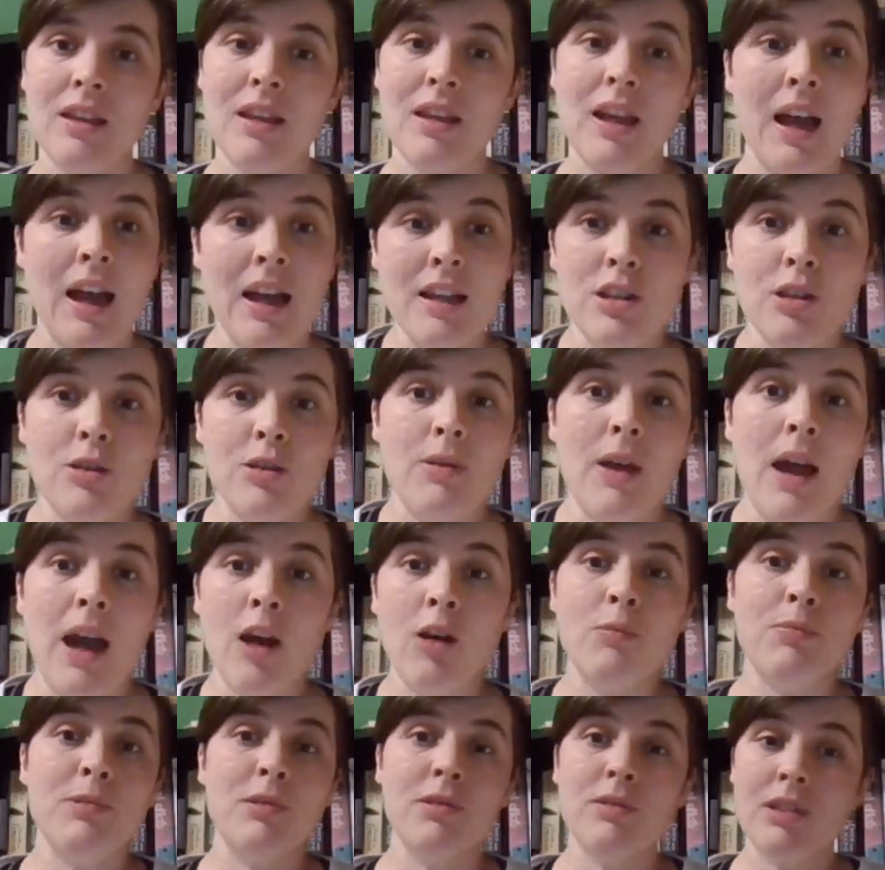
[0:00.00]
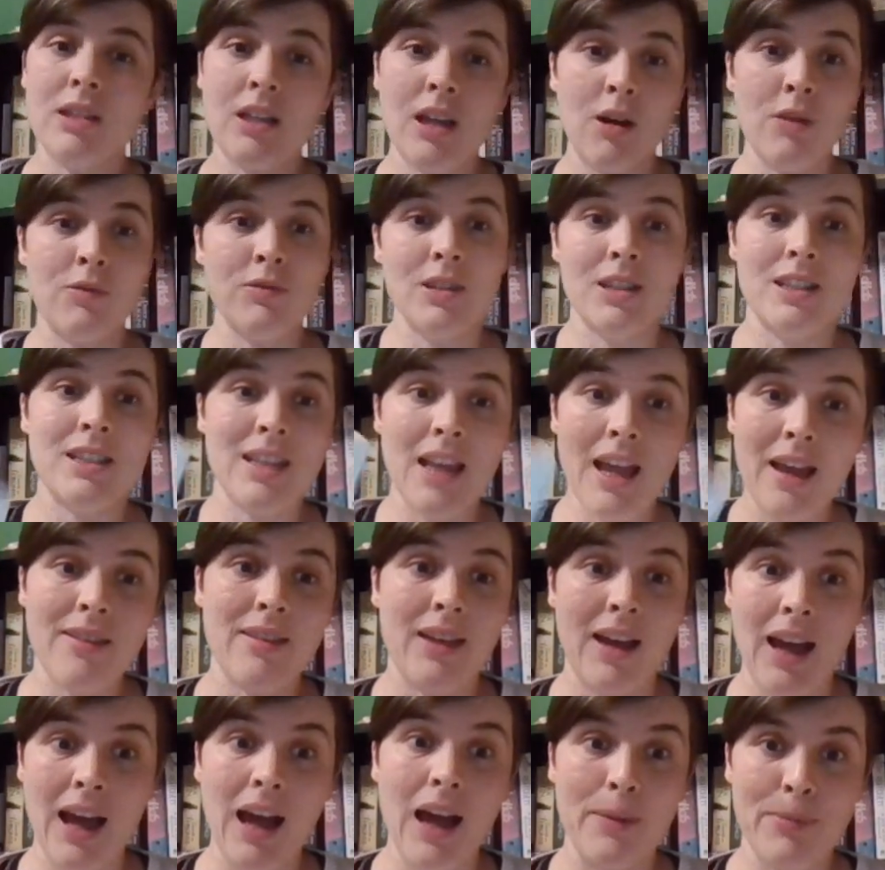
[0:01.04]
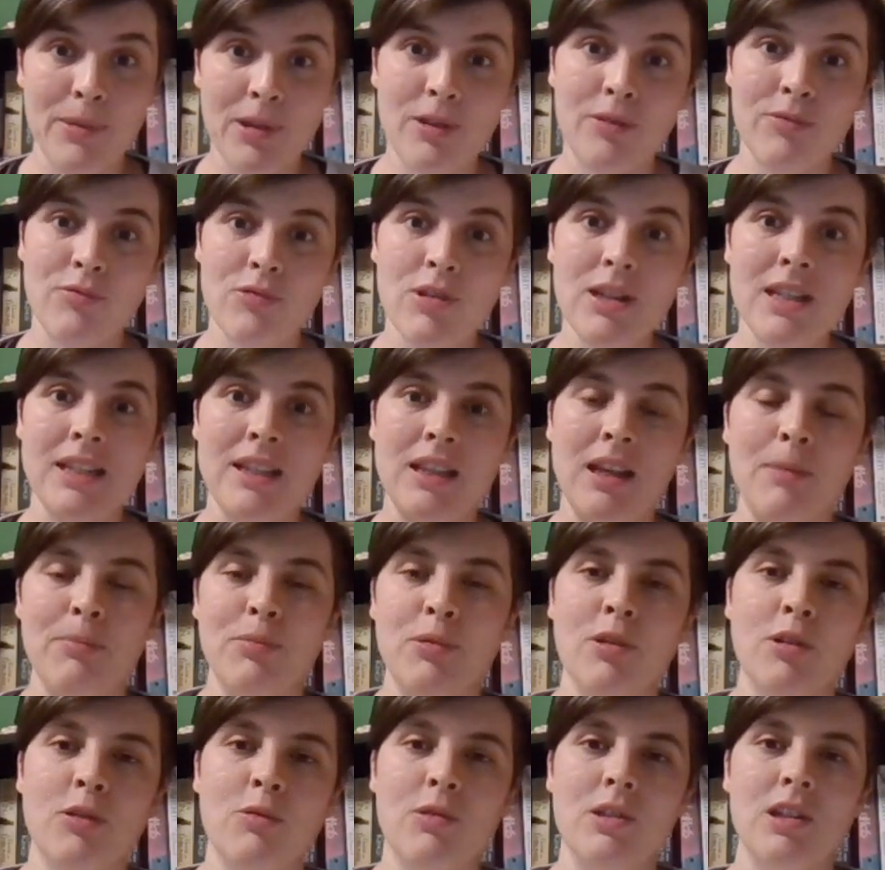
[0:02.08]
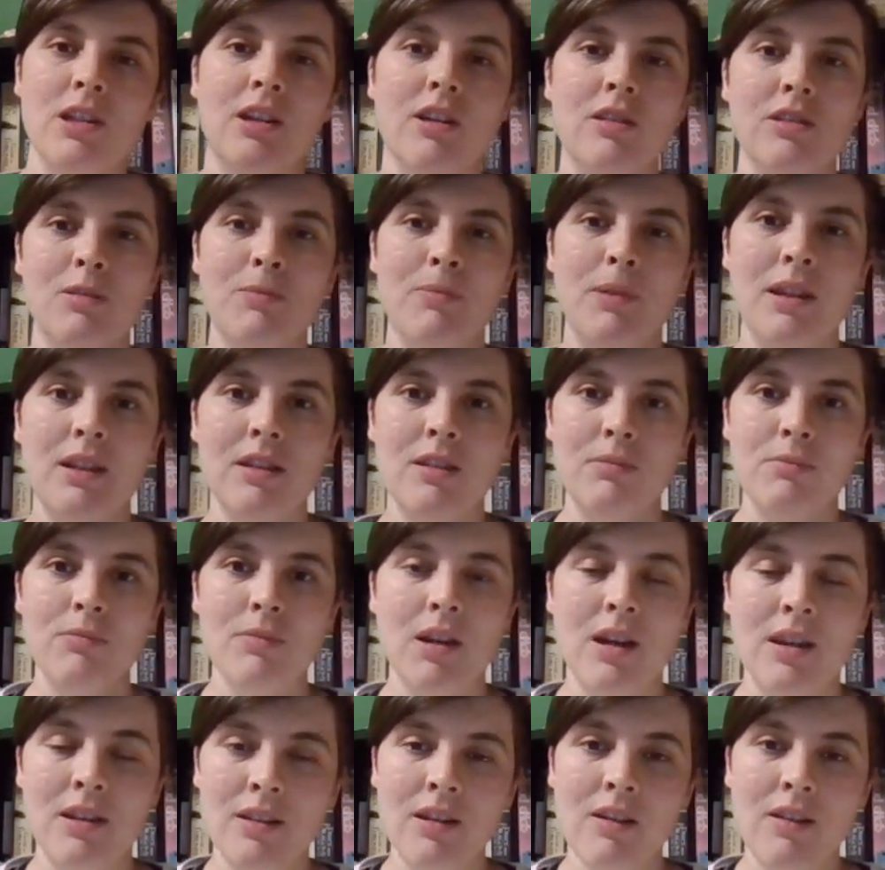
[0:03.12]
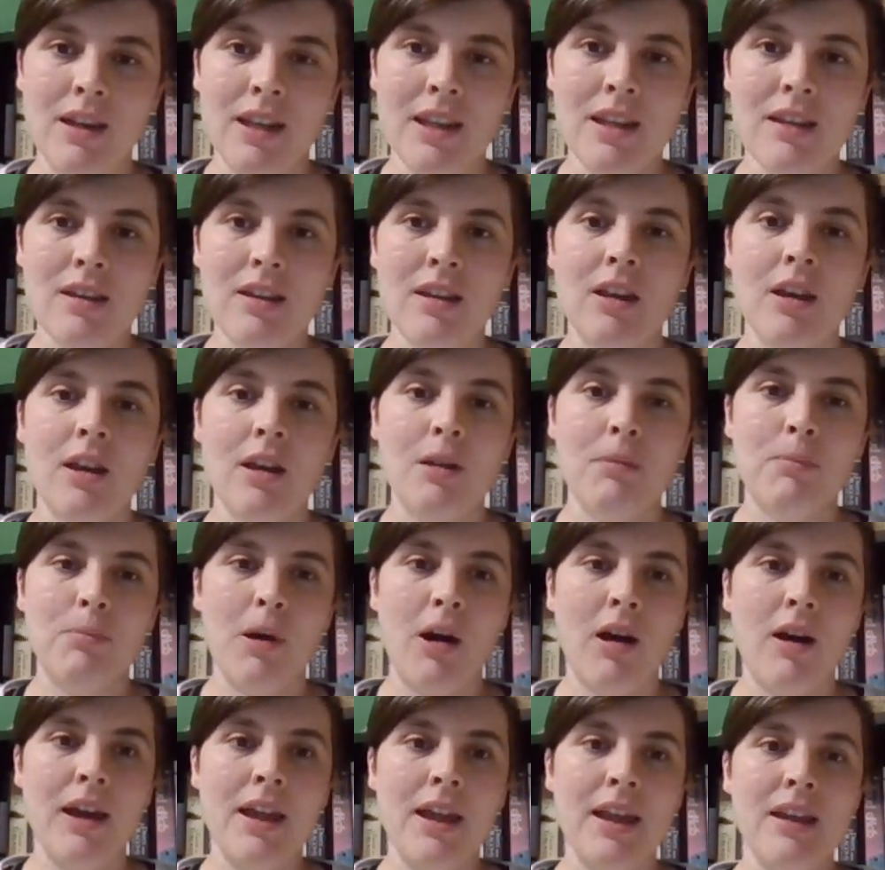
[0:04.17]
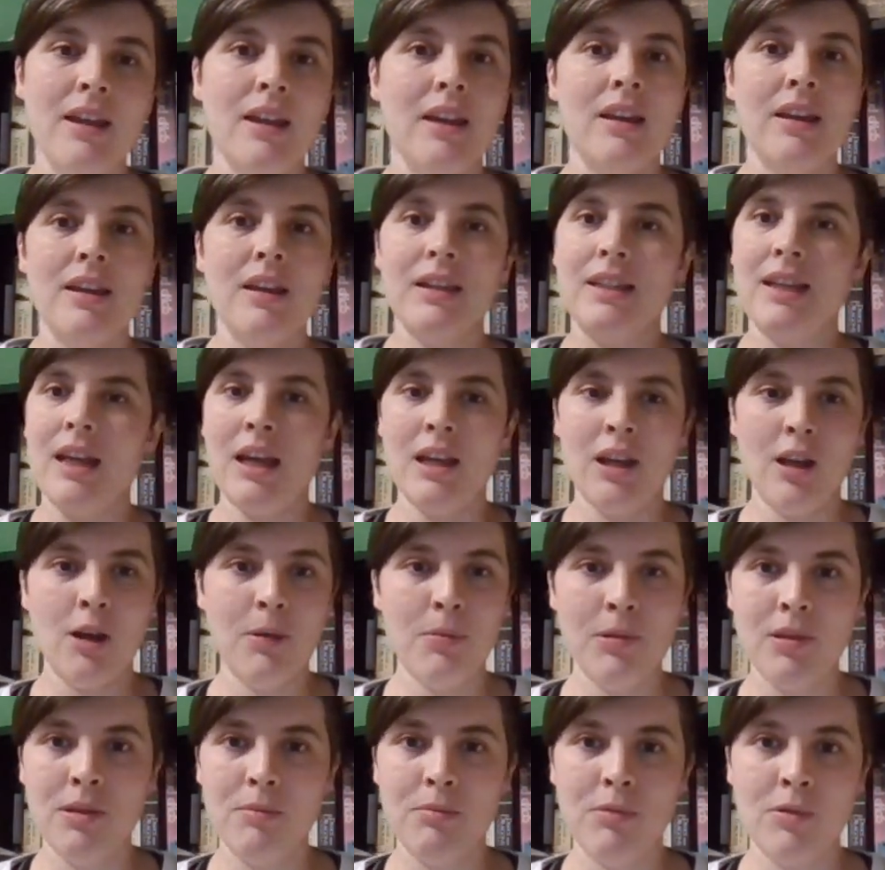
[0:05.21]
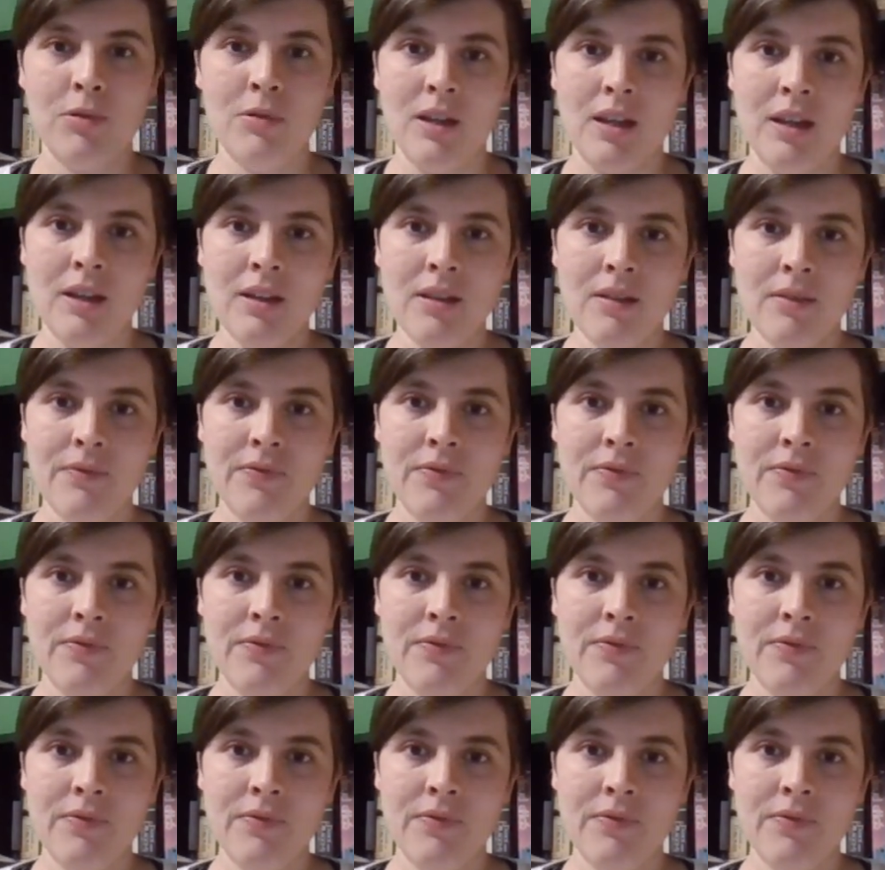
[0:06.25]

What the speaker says: And you help yourself to set that habit of reading that book when you go to bed at night by getting up in the morning,